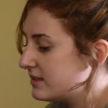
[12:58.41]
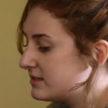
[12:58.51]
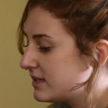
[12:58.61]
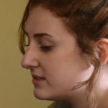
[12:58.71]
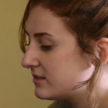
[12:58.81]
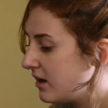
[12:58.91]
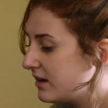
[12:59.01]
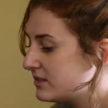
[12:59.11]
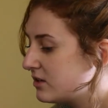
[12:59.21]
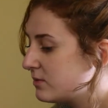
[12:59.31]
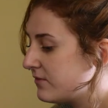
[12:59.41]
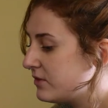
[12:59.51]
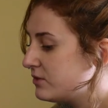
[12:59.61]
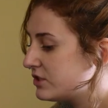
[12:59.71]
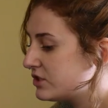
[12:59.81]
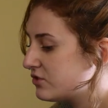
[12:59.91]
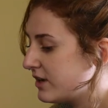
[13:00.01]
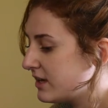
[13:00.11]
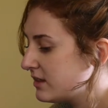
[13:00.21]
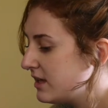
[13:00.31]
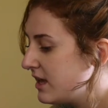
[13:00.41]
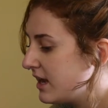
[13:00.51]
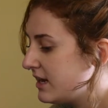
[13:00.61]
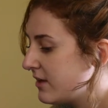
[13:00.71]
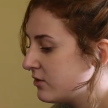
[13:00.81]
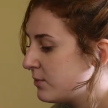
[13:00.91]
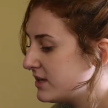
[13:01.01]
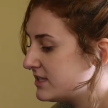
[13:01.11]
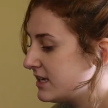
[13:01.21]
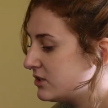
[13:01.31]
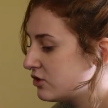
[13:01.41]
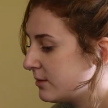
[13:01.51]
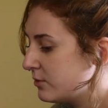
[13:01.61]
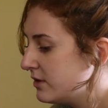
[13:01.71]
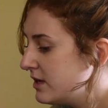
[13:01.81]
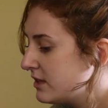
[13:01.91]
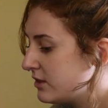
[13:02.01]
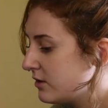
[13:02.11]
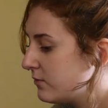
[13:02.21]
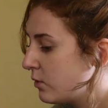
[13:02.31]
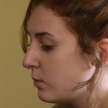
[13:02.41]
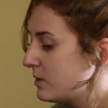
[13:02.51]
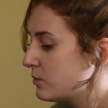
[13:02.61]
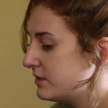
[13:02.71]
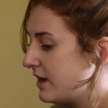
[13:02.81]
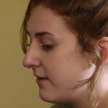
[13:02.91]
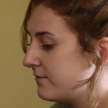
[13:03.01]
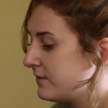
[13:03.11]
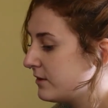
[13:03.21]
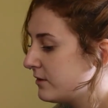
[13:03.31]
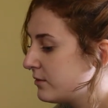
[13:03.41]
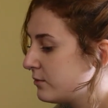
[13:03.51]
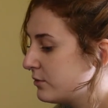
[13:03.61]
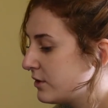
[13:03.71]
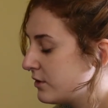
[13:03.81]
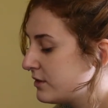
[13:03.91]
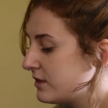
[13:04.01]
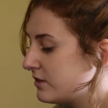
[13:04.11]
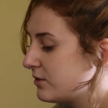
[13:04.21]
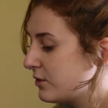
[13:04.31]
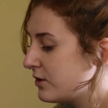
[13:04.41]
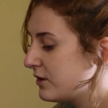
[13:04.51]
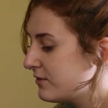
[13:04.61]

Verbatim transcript: It says, "God is our refuge and strength, and ever-present in trouble. Therefore we will not fear, though the